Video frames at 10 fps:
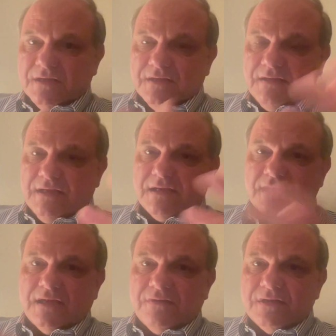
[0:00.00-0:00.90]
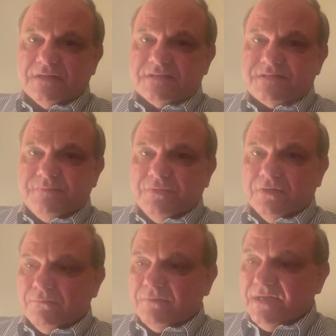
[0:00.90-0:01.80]
taken out in a
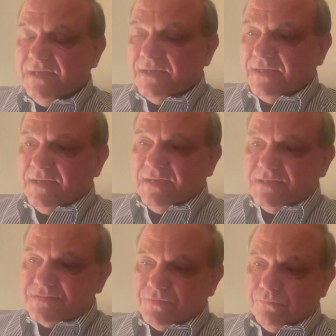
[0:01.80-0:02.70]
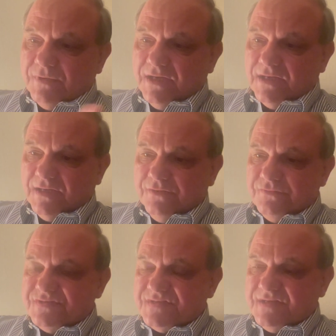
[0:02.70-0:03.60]
similar way. So we
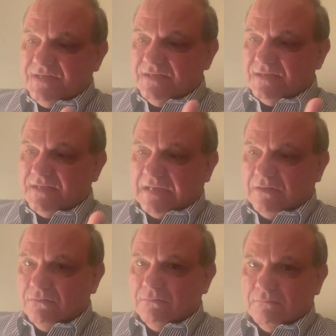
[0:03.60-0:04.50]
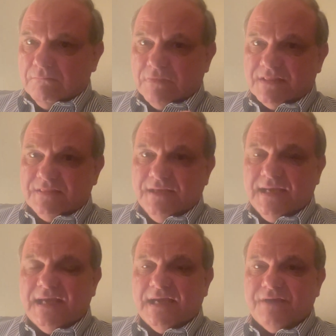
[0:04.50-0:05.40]
understand now what
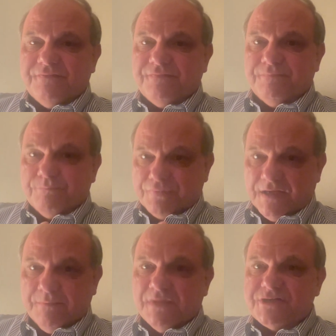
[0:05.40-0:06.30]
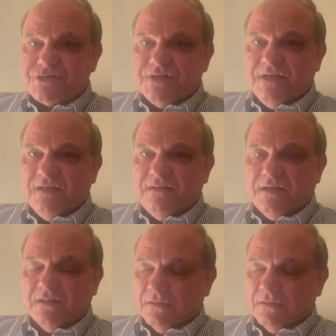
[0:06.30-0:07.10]
they have pretty much in detail,